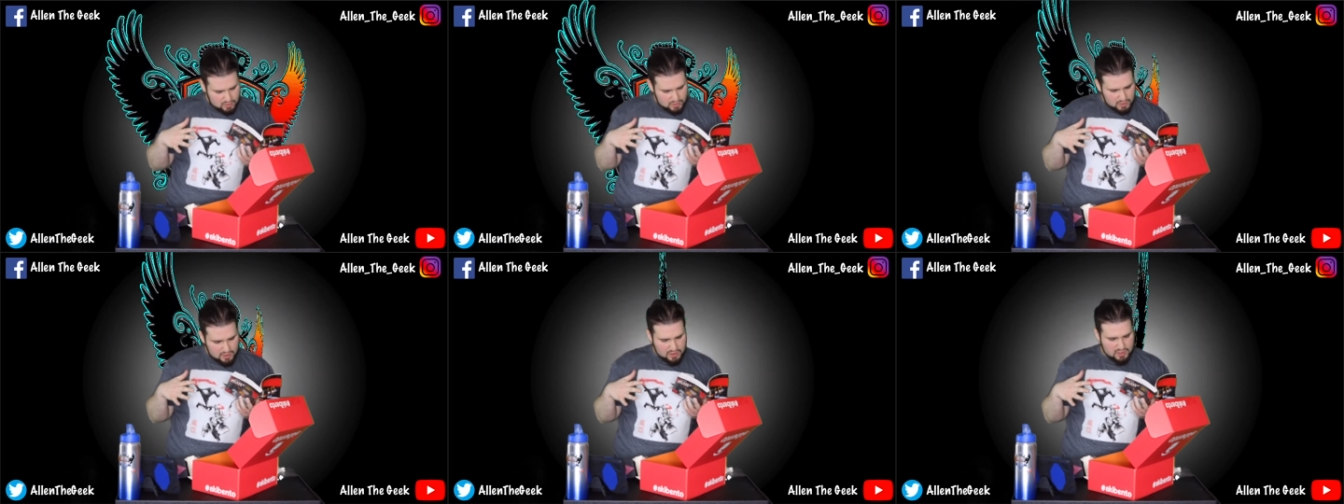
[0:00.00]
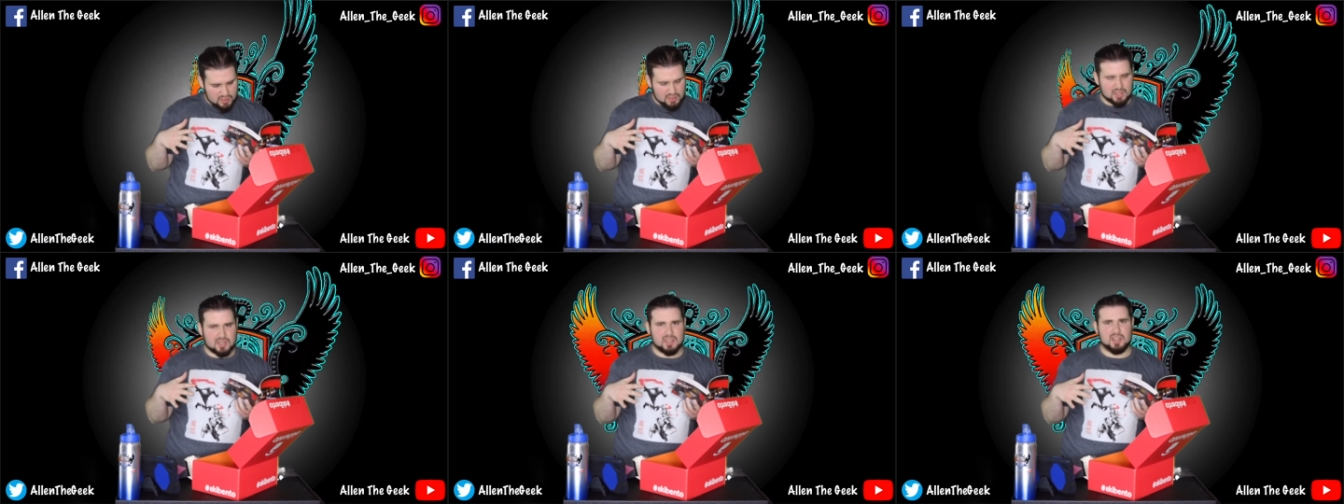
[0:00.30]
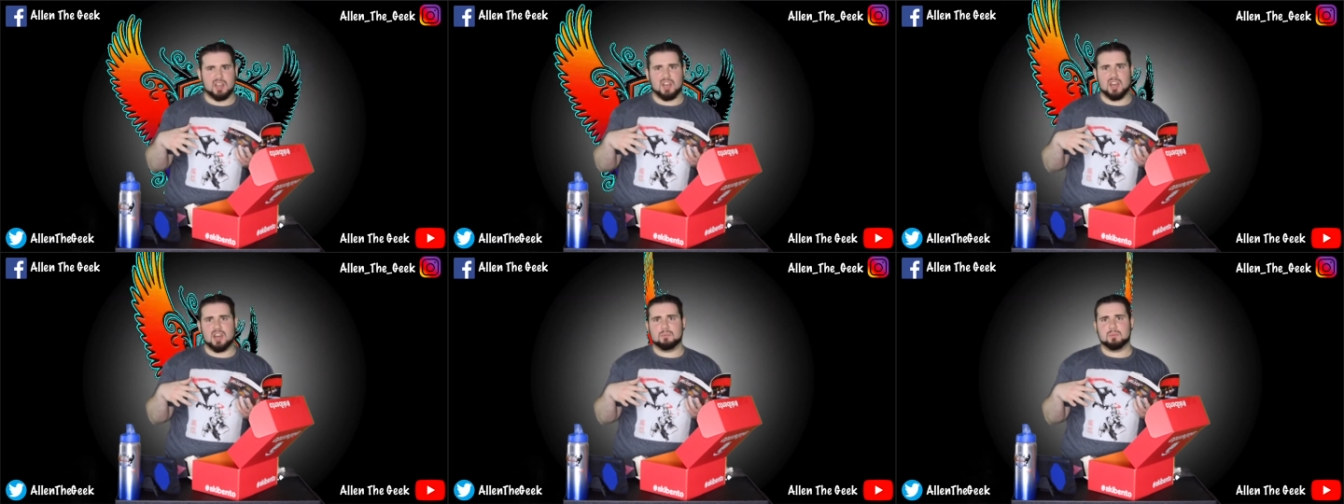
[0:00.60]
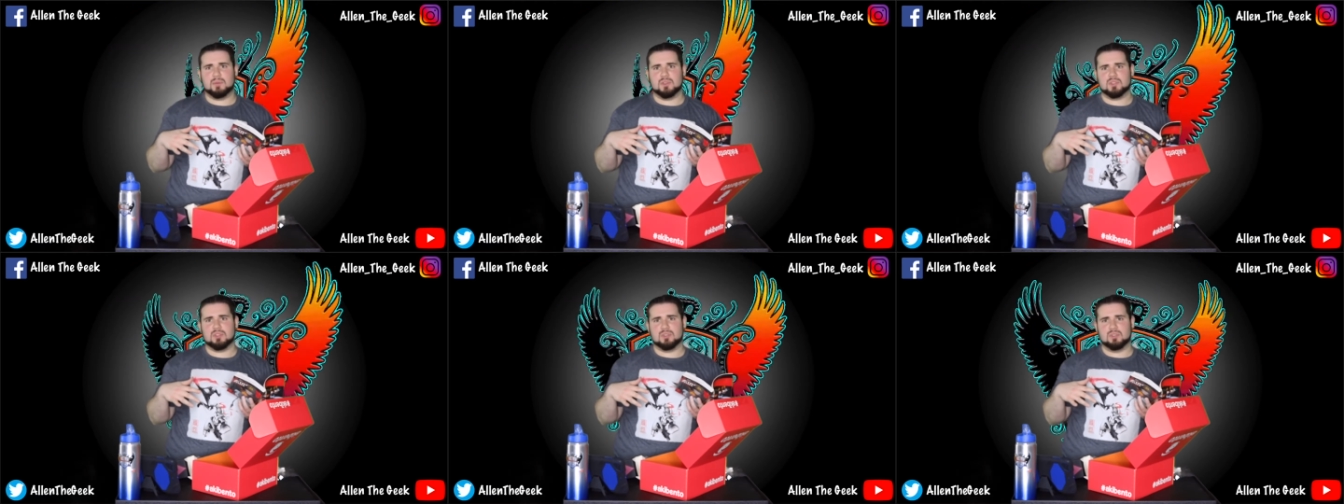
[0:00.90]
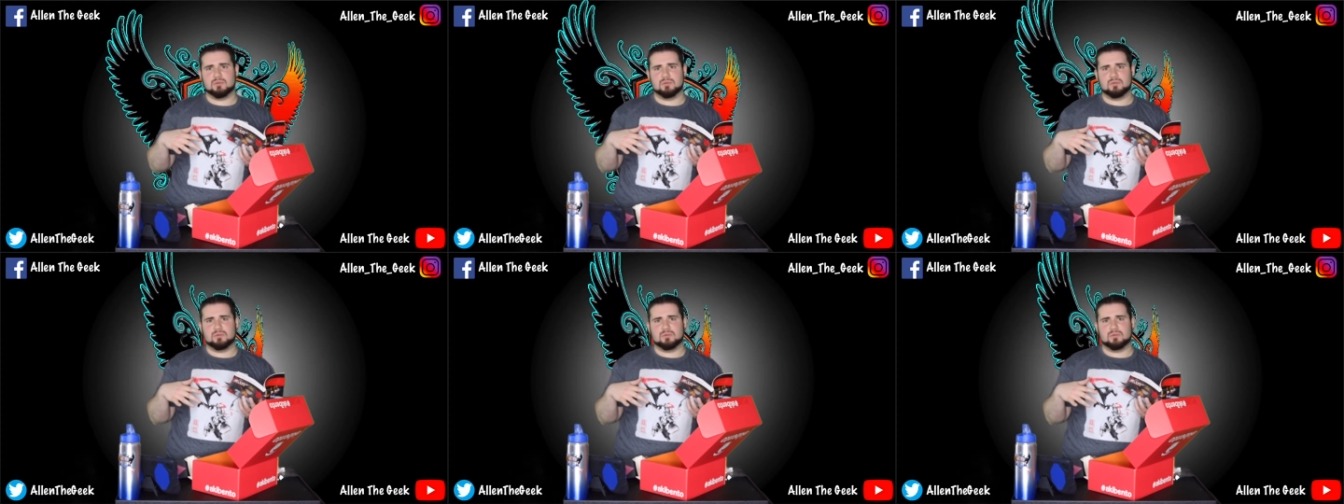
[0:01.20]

I think like episode